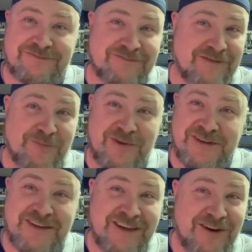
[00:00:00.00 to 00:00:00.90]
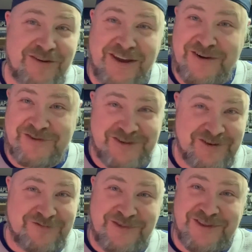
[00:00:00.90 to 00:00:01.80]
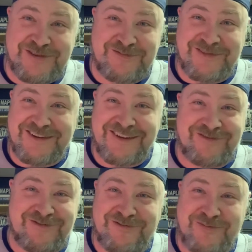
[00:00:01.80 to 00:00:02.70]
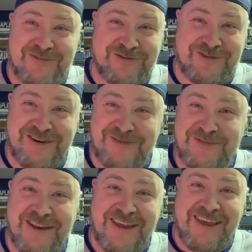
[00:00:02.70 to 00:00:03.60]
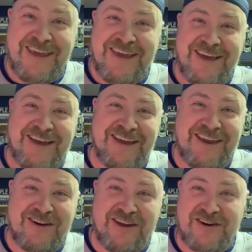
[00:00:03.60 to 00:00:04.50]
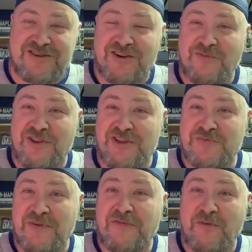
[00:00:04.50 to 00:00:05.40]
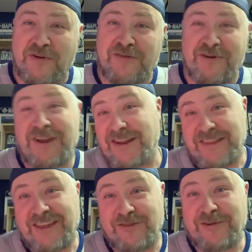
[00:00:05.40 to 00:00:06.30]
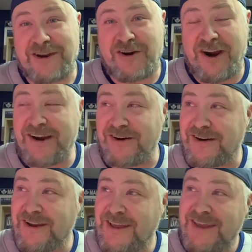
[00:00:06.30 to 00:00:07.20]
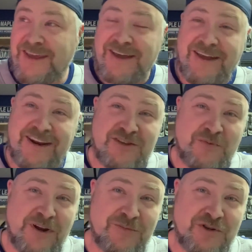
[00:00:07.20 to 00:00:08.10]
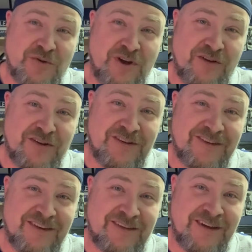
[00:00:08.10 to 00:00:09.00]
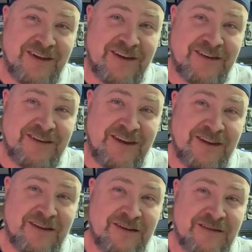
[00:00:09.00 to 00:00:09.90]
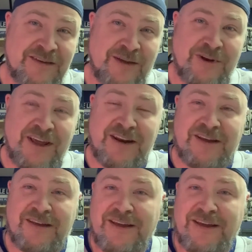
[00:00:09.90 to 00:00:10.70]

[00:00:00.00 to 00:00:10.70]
I'm going to say Gary Anderson to win this one. I don't know what I'm doing here, but Gary Anderson to win this one 4-3, and I think it'll be a cracker. Next one up, Joe Cullen, Damon Hedda.